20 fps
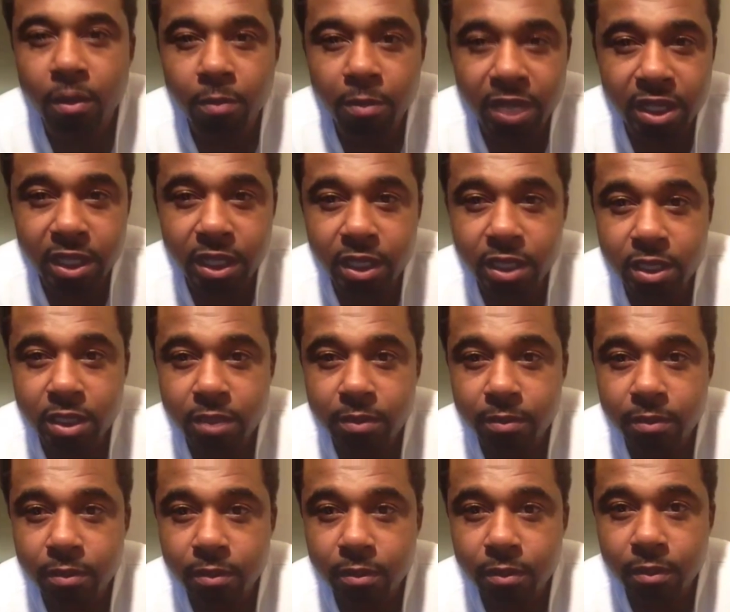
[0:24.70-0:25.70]
Bitches.
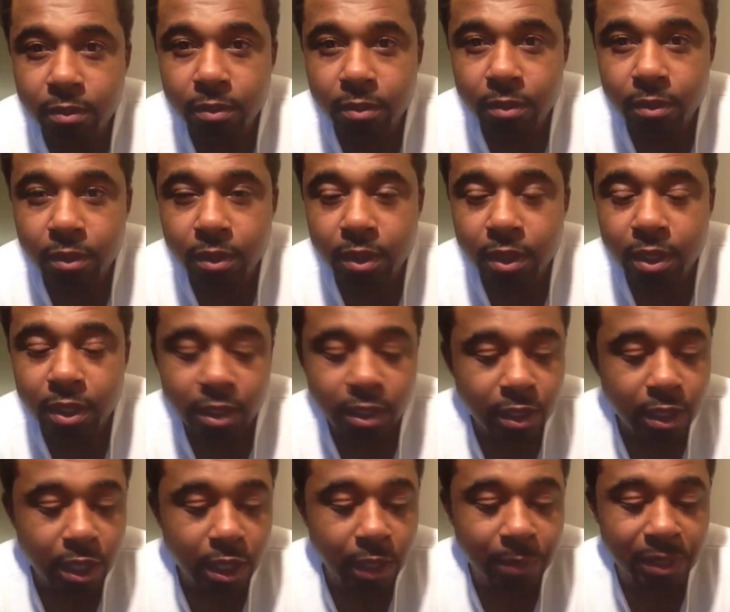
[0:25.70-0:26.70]

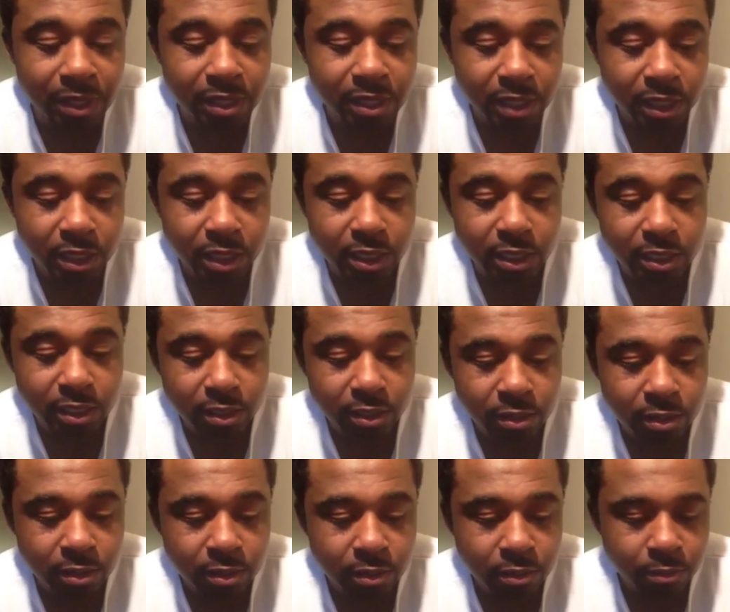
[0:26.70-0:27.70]
I mean stitches.
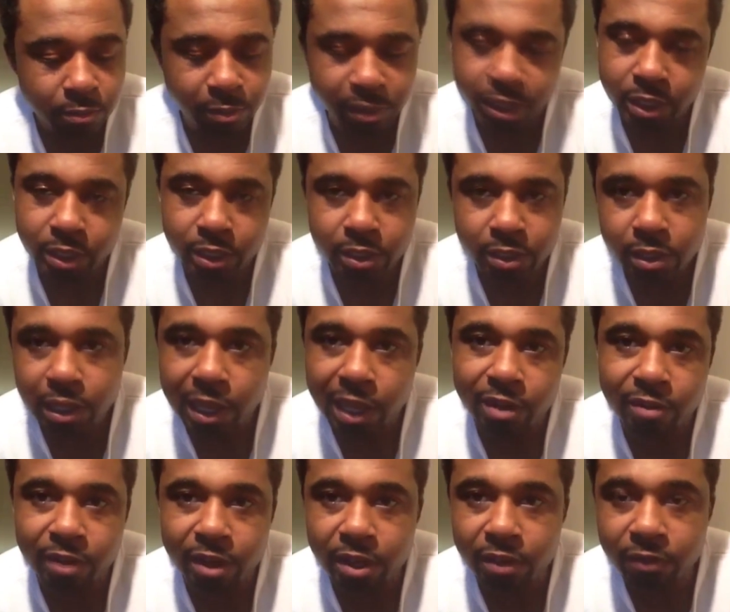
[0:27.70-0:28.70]
Bitches. I
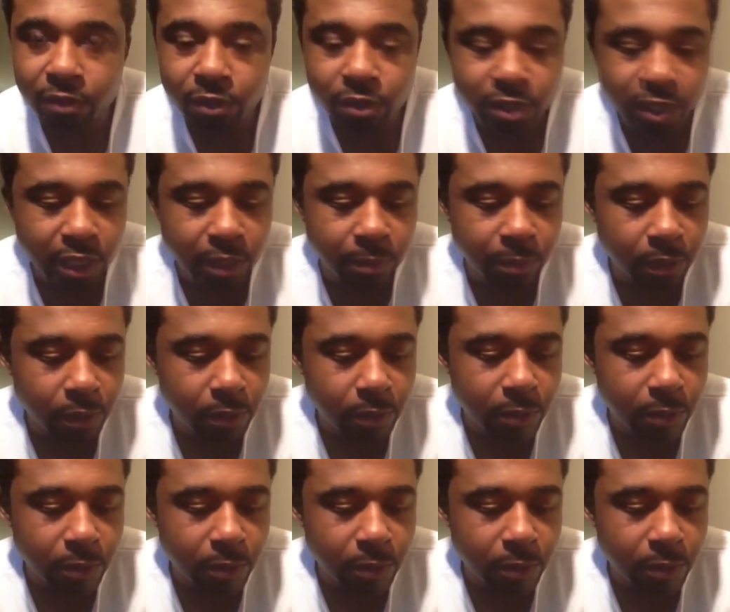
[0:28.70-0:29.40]
had it right the first time.